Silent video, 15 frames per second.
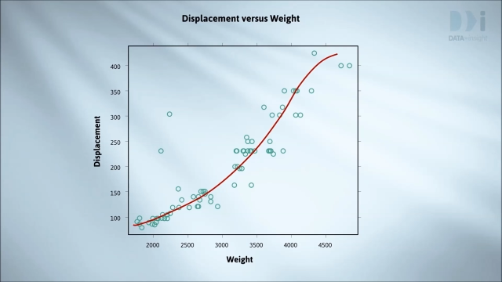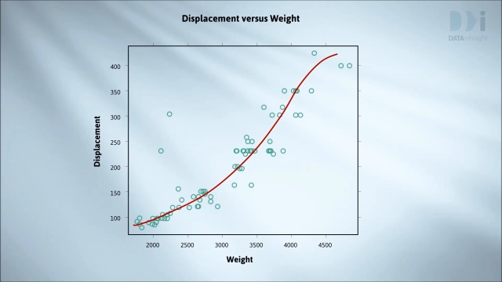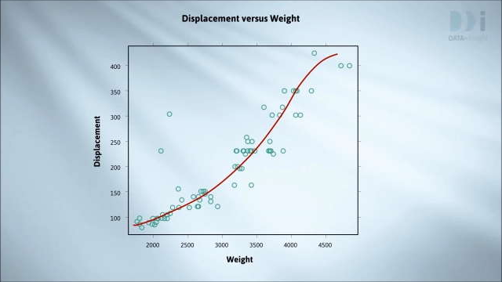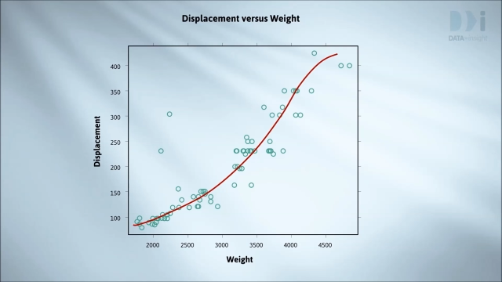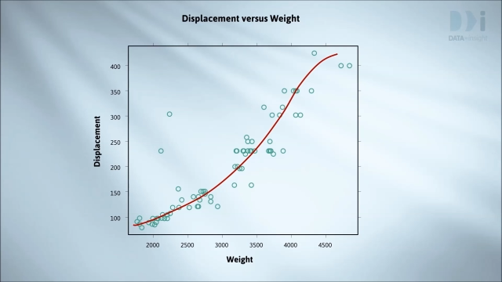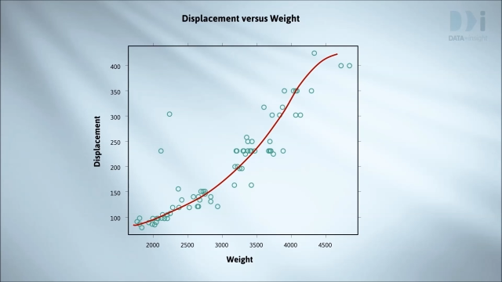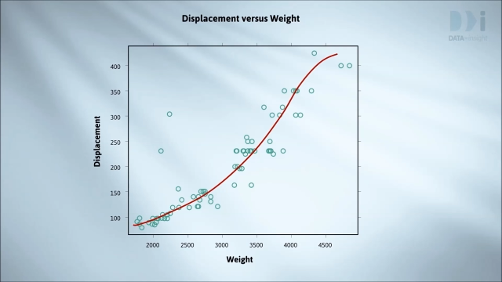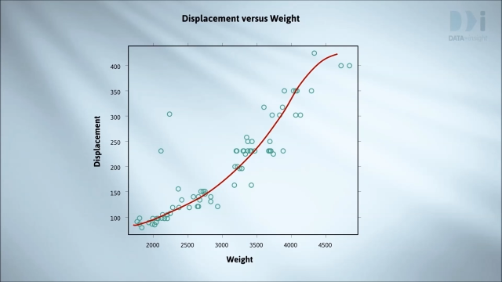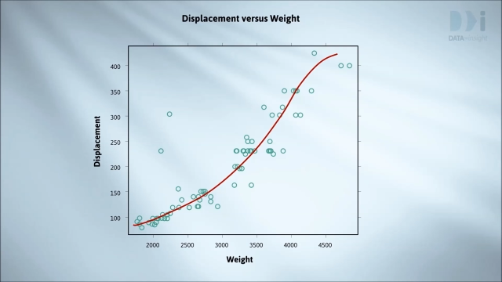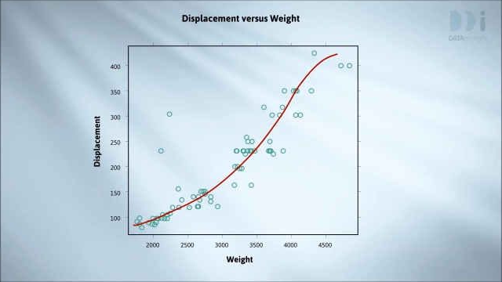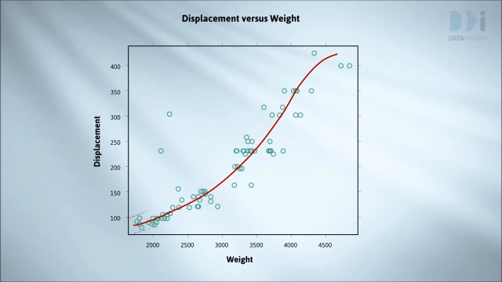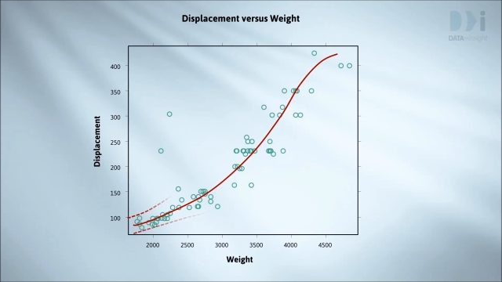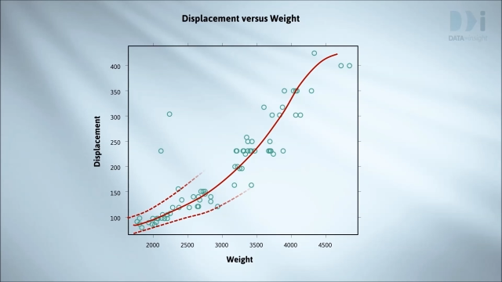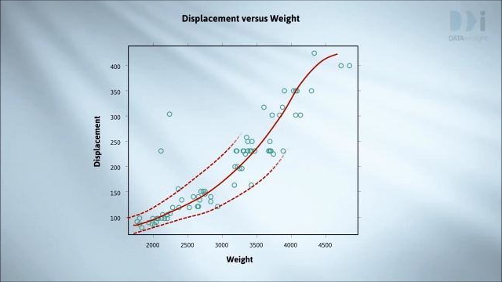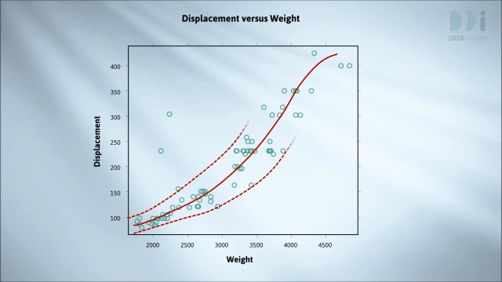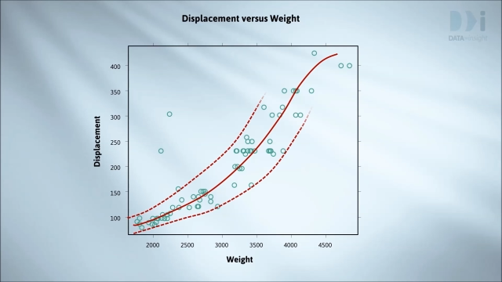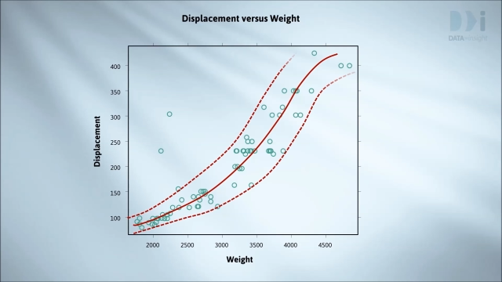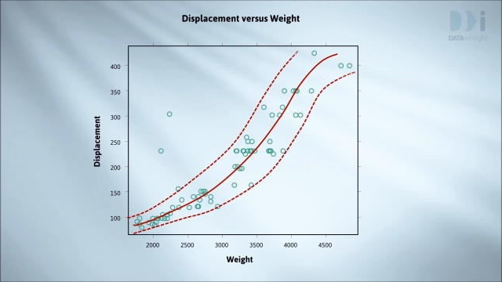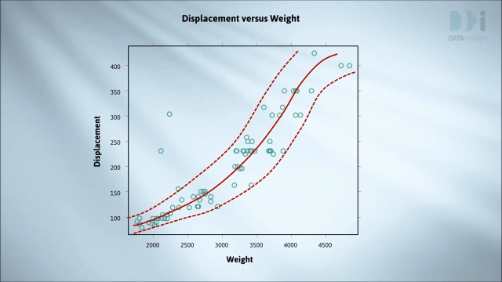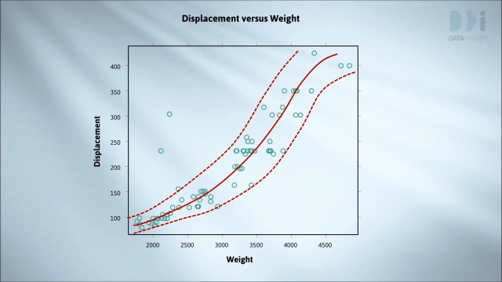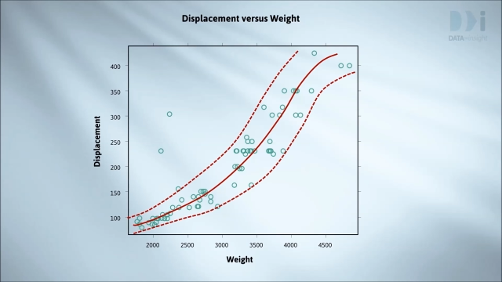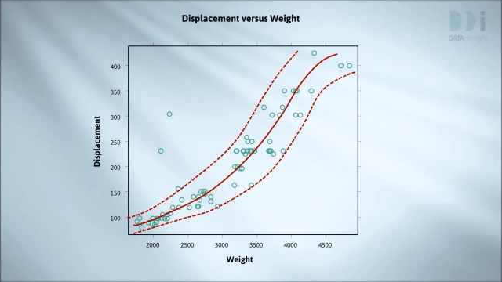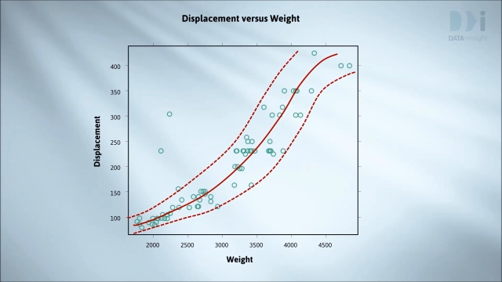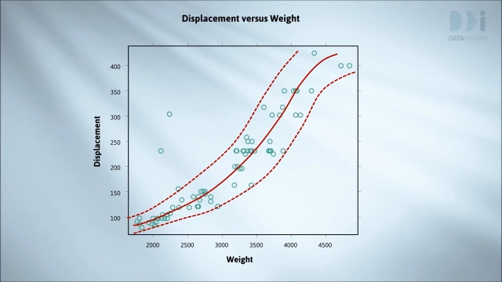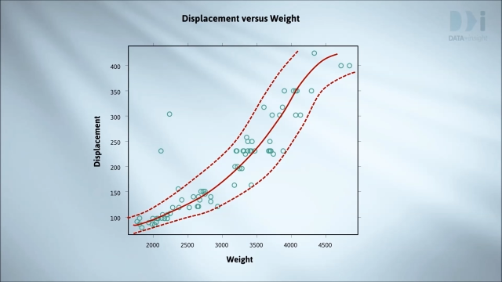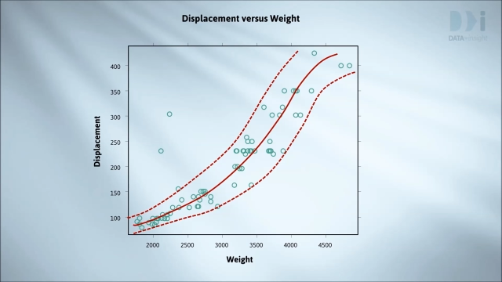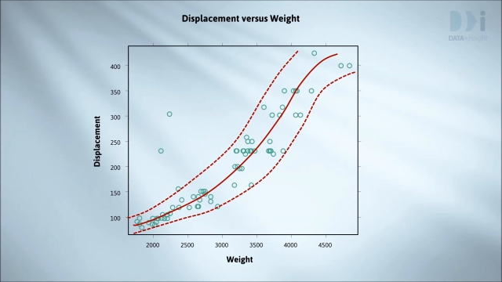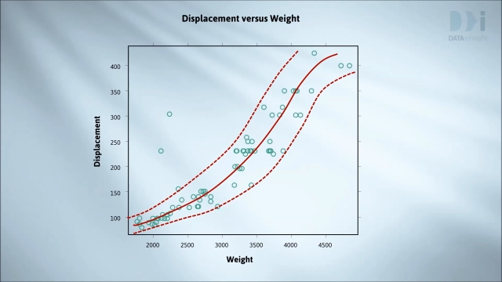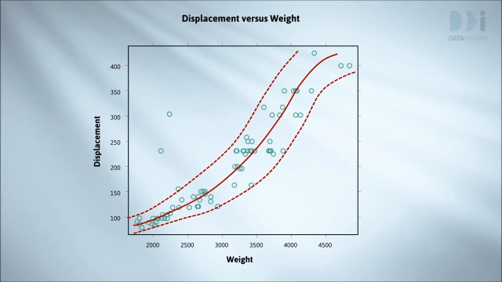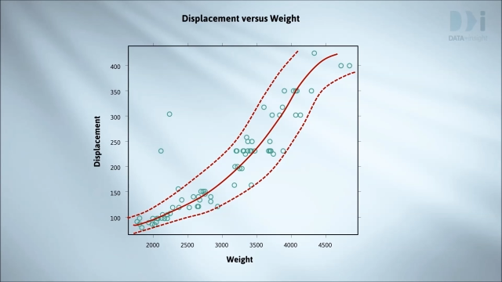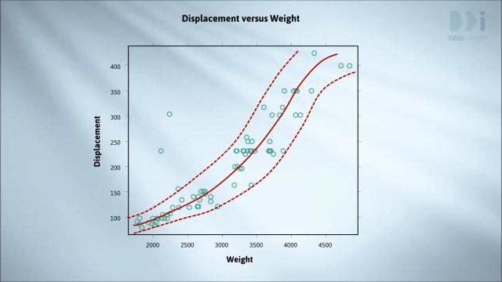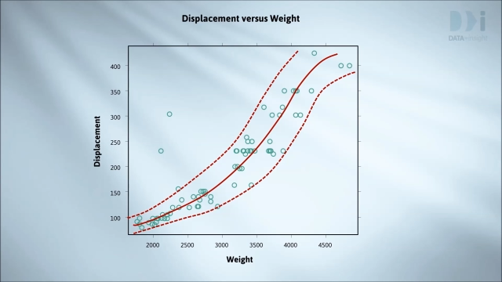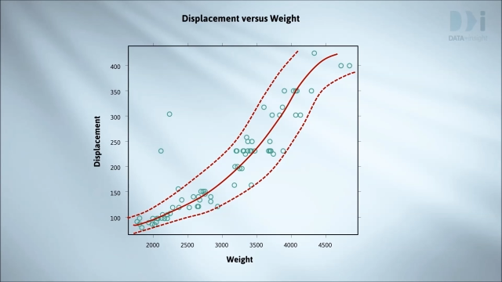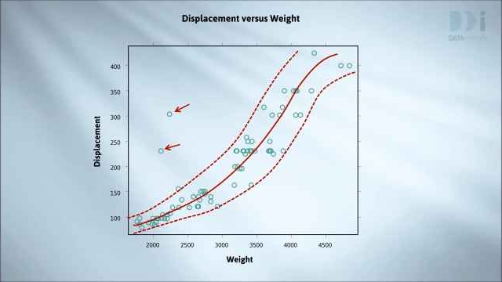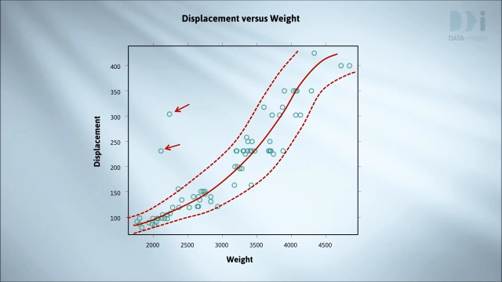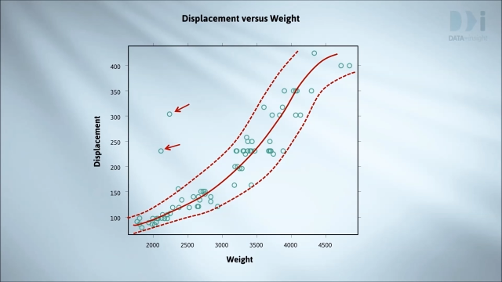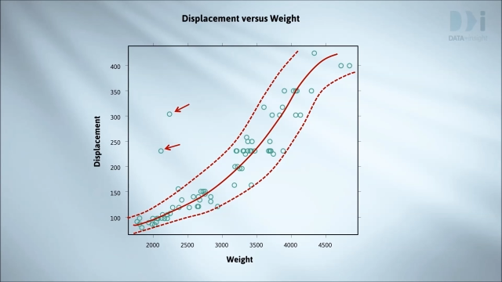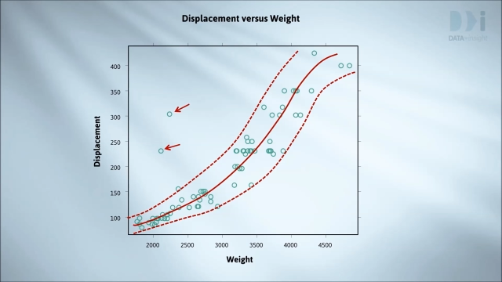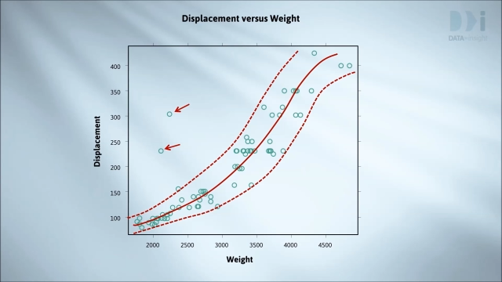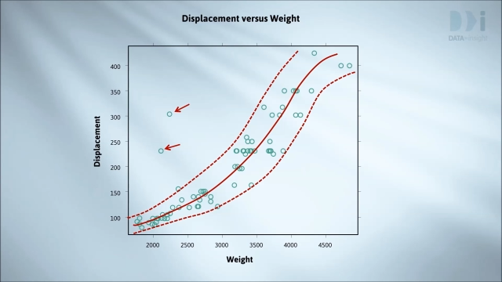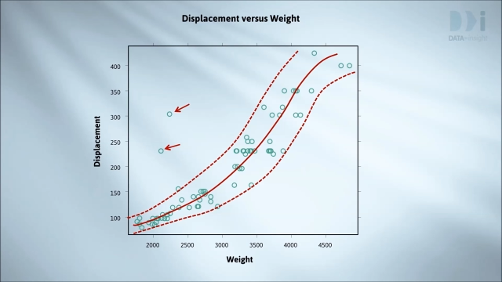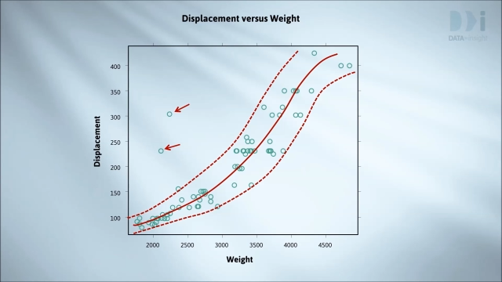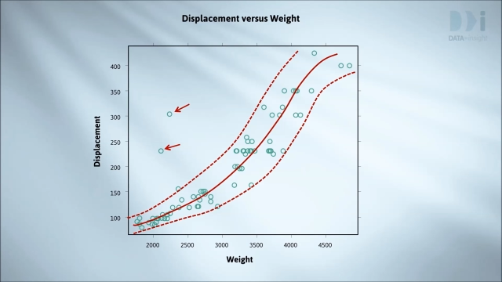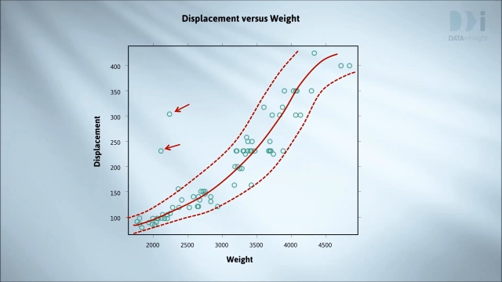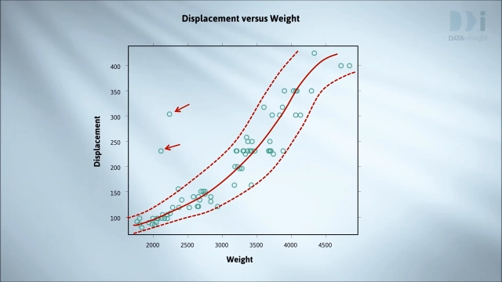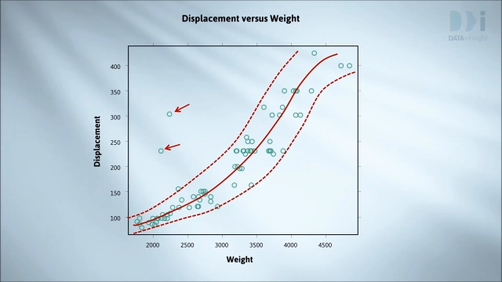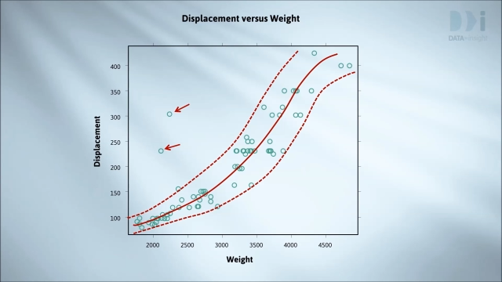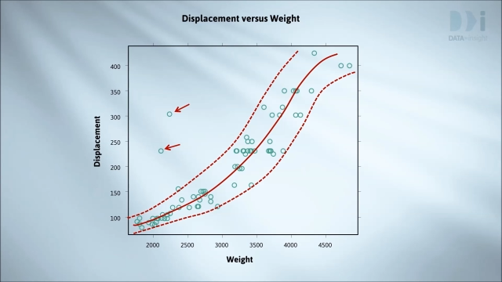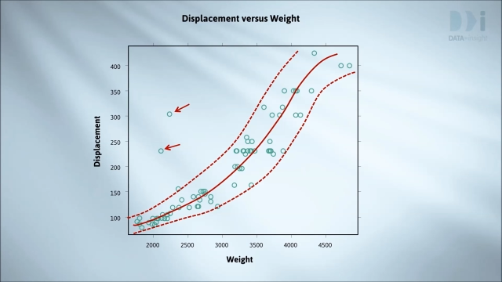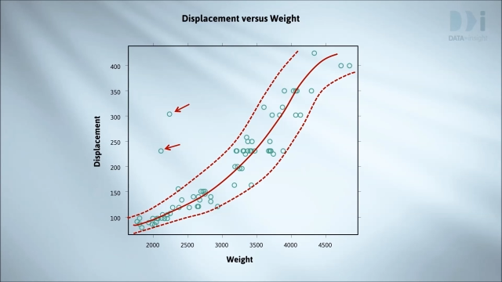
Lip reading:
[unreadable: no face in view]